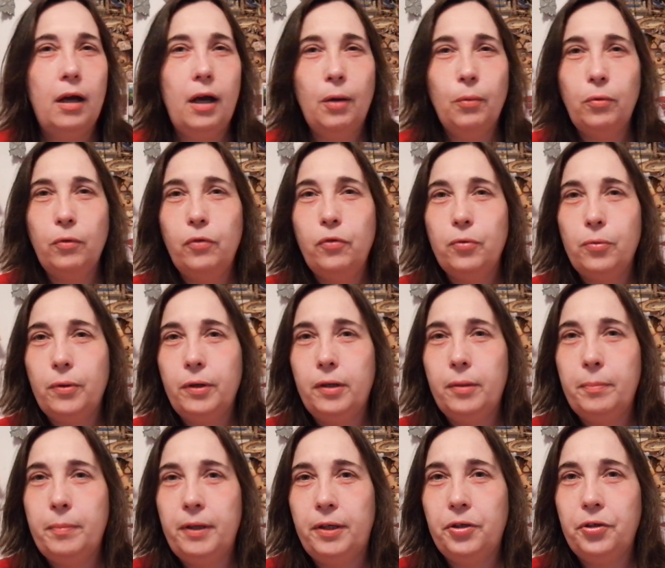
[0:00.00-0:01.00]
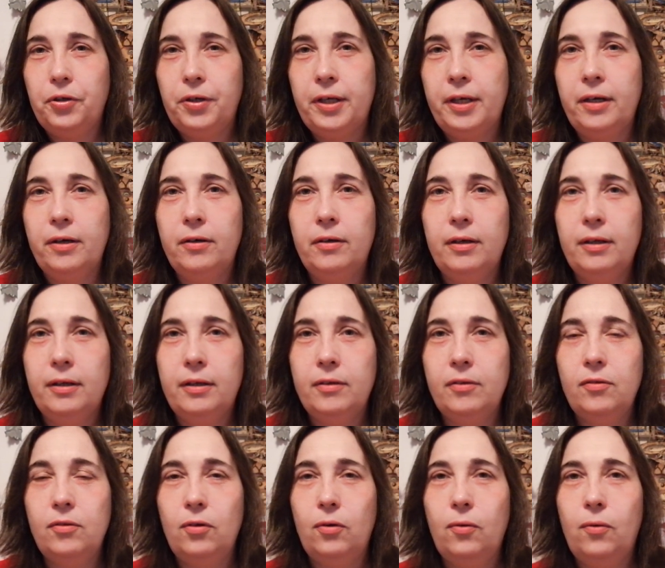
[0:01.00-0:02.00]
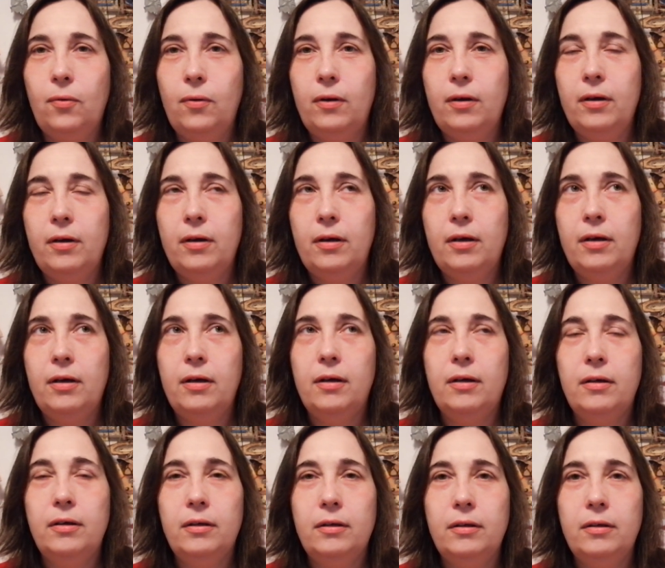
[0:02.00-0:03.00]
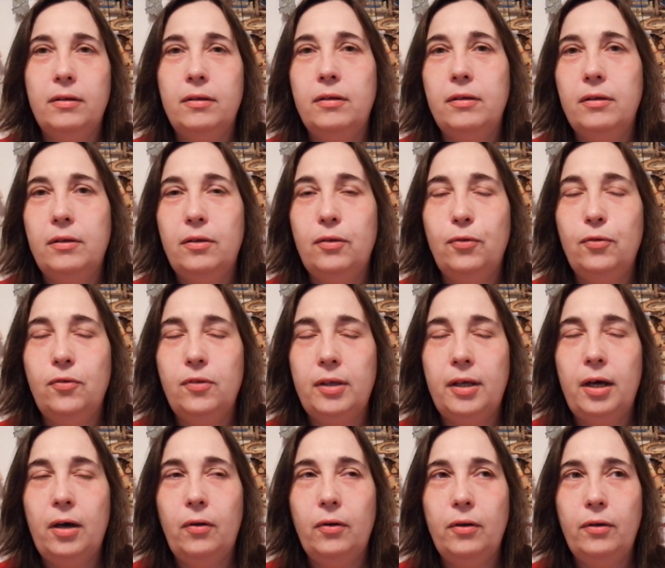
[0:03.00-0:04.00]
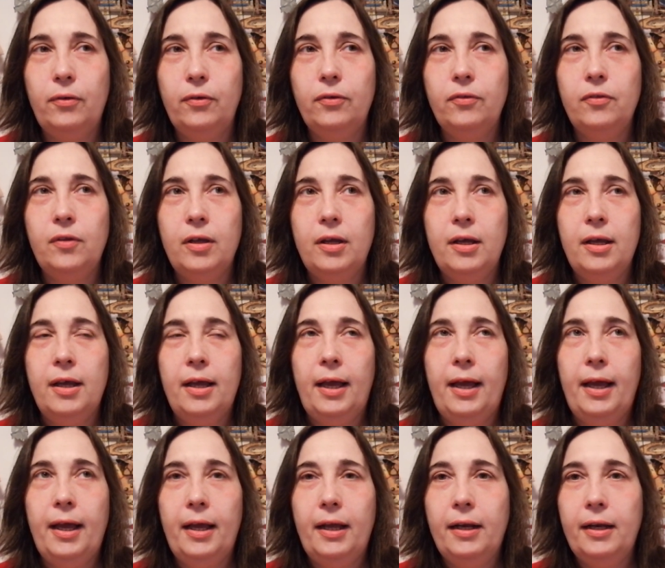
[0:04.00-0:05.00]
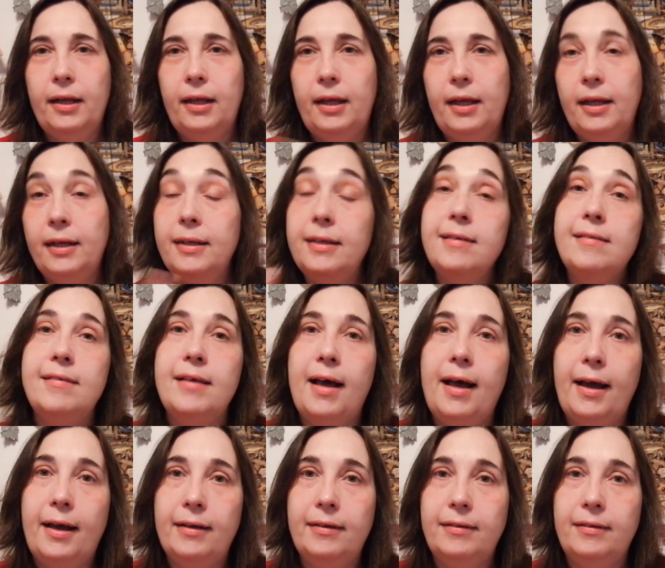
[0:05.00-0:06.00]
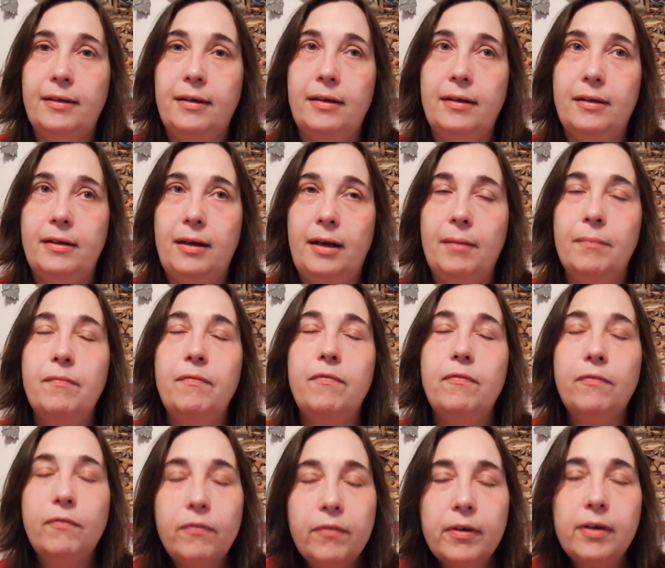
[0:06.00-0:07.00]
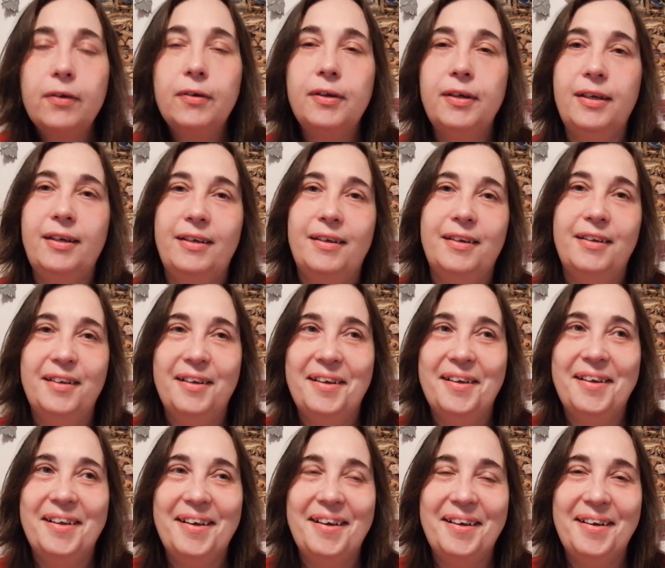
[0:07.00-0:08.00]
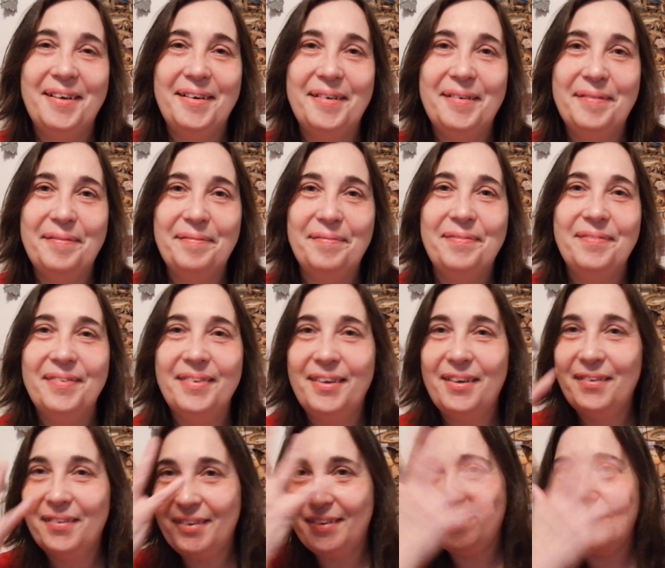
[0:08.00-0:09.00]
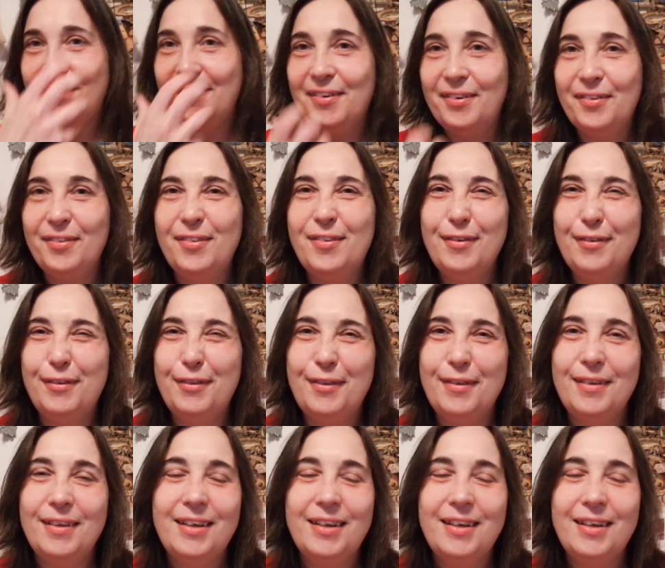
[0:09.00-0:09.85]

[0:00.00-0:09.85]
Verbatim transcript: I will throw in a picture here, so uh, you'll see how it looks. And and his hat. I'm very um, curious, you know, to